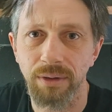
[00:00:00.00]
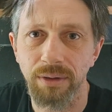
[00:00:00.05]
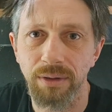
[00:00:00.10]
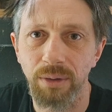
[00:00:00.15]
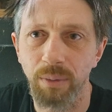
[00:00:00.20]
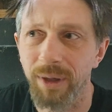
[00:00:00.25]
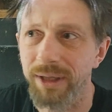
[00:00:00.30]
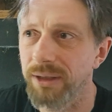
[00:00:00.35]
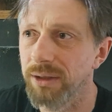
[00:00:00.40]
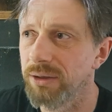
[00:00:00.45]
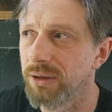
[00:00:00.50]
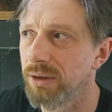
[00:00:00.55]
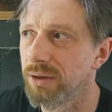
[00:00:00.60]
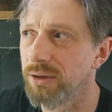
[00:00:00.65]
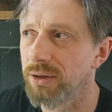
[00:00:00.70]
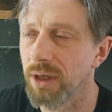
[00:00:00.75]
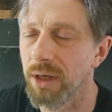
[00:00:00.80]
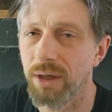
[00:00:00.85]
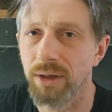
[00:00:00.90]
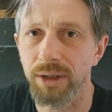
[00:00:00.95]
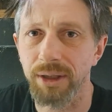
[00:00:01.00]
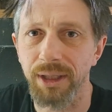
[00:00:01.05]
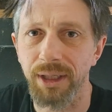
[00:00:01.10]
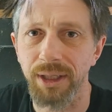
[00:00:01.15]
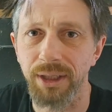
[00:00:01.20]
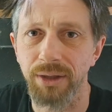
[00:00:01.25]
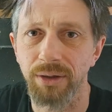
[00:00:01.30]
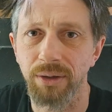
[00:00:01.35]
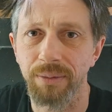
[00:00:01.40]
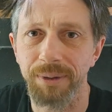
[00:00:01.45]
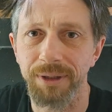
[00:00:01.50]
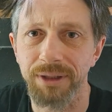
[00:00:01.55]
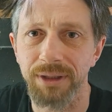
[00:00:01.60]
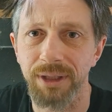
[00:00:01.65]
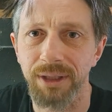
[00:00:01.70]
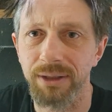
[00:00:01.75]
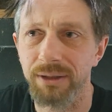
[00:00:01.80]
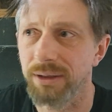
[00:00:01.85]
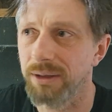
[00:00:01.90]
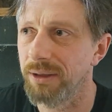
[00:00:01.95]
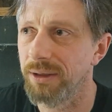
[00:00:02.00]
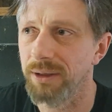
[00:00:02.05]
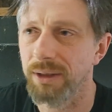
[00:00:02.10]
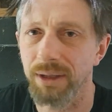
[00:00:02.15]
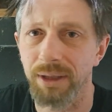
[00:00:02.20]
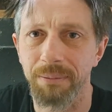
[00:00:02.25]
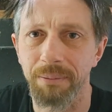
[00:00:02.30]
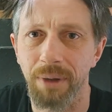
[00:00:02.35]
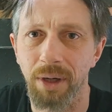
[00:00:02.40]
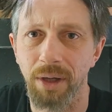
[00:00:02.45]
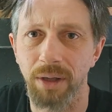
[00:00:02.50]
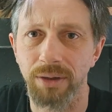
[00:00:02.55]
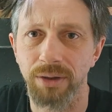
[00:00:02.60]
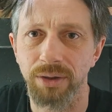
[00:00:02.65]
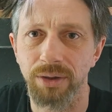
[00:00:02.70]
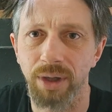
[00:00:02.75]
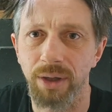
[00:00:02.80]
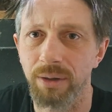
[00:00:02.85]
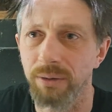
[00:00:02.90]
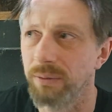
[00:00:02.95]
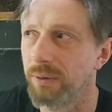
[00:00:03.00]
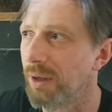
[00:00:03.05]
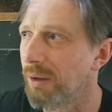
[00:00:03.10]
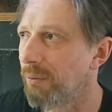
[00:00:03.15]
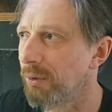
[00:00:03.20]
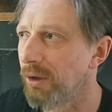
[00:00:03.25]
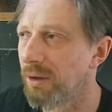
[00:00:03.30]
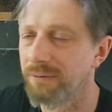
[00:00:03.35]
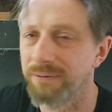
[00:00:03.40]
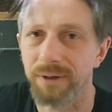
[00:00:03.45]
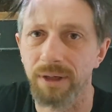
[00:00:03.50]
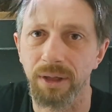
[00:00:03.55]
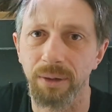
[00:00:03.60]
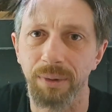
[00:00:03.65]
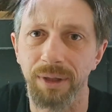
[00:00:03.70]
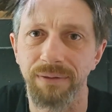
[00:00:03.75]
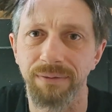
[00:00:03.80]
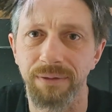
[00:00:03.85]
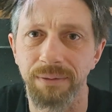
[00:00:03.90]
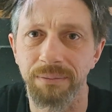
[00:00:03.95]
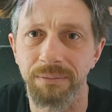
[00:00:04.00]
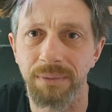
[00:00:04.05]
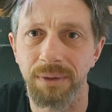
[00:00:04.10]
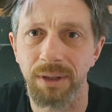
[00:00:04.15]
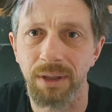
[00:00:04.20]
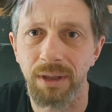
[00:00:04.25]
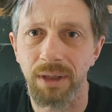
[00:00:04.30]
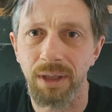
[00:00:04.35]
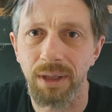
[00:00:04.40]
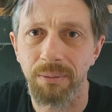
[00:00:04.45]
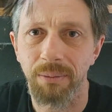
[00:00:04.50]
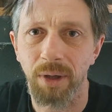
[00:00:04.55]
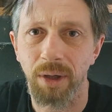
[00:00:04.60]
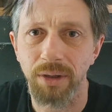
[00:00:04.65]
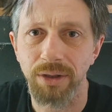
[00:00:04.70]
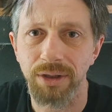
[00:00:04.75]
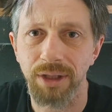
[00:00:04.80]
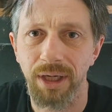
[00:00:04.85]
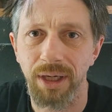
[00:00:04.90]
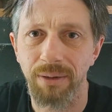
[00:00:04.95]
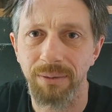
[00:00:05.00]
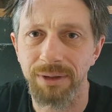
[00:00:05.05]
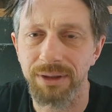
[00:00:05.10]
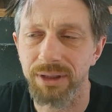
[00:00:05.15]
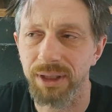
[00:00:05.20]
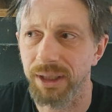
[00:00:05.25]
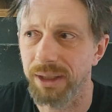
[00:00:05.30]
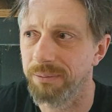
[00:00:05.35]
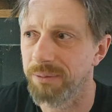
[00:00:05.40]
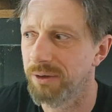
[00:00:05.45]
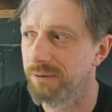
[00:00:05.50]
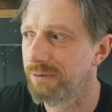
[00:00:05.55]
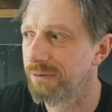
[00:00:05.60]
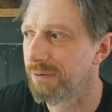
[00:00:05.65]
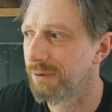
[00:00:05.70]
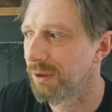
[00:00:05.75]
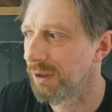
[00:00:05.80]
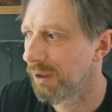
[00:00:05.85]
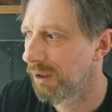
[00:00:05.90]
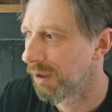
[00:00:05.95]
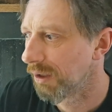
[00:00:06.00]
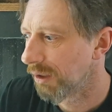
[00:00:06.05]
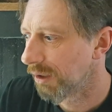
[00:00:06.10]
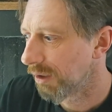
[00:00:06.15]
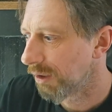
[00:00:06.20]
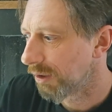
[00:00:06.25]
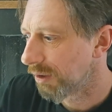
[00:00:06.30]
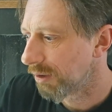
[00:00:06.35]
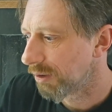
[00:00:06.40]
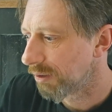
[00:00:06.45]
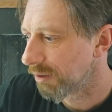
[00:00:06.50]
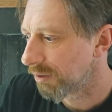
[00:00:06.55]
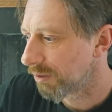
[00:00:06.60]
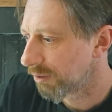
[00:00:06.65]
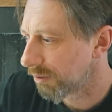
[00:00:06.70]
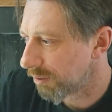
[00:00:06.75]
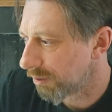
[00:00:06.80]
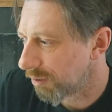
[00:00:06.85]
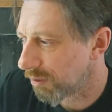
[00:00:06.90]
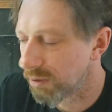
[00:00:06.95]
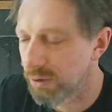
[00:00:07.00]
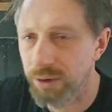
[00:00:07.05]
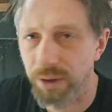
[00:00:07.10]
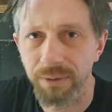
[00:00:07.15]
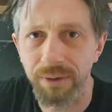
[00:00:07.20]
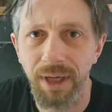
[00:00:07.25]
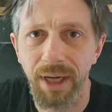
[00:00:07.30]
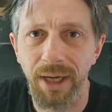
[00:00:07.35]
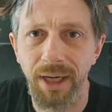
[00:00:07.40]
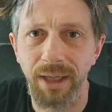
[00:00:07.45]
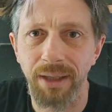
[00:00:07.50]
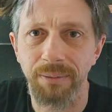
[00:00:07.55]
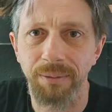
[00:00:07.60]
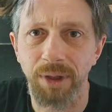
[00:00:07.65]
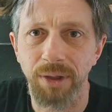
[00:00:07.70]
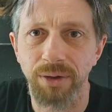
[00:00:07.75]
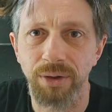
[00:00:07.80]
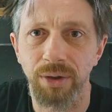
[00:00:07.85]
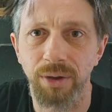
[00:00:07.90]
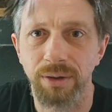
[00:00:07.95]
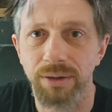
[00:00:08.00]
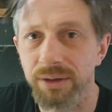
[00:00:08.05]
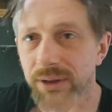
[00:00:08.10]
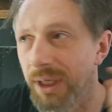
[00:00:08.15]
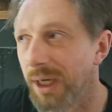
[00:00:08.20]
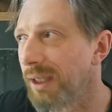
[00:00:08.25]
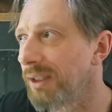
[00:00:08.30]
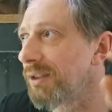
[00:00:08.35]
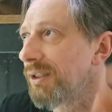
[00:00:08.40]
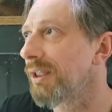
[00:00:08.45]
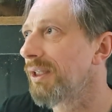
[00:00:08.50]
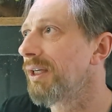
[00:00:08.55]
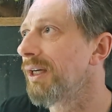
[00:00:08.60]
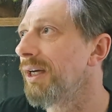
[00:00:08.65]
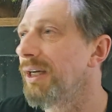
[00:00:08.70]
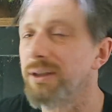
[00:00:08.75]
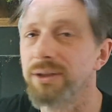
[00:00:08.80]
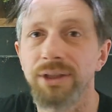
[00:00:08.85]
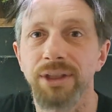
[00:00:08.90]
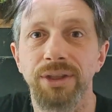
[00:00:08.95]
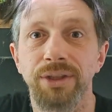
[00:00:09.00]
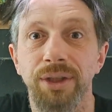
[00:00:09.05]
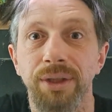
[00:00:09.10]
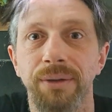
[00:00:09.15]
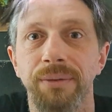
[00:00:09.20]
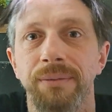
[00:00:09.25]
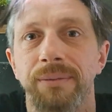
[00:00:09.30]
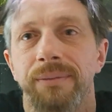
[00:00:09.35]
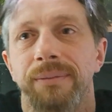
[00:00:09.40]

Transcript: the weather's going to start heating up, isn't it, in March? So, and we're not far away from March now in terms of. So yeah, I'm not sure. Guys, take care. See you soon.